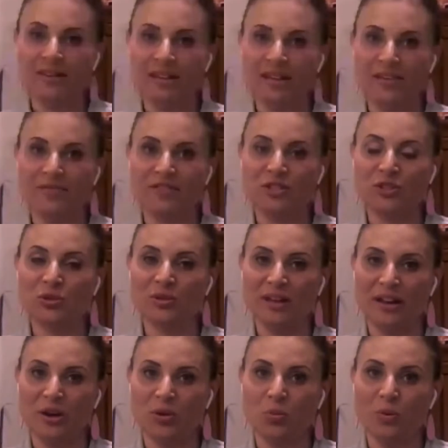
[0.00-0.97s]
that he gave
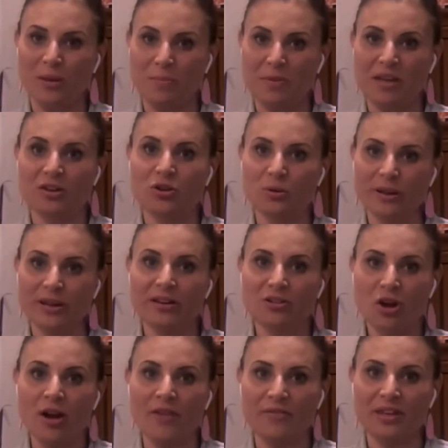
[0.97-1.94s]
to a lot of women. Go
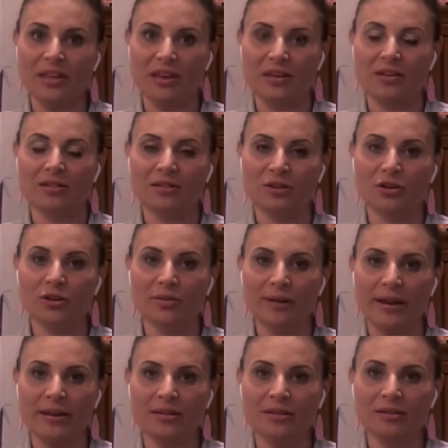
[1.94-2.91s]
ahead and cough again. You're
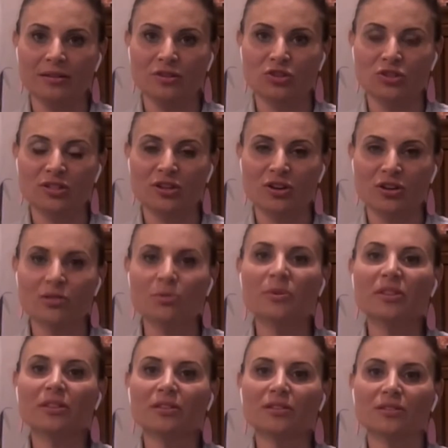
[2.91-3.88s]
all right. You just
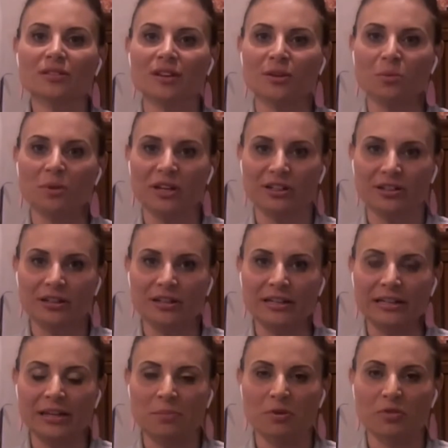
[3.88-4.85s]
gargle with a little salt
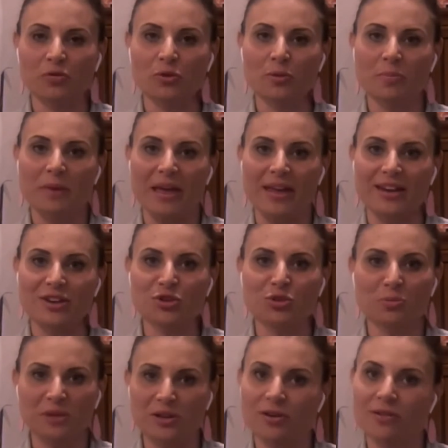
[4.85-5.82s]
water, honey, before bed.
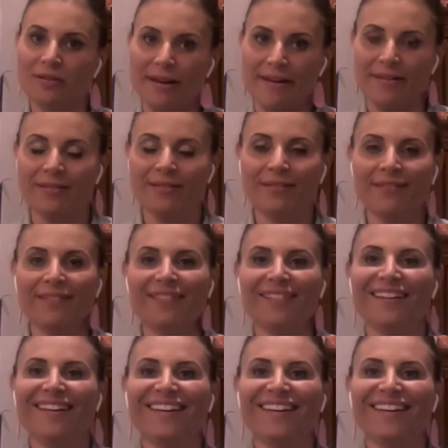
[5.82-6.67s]
You'll be all right.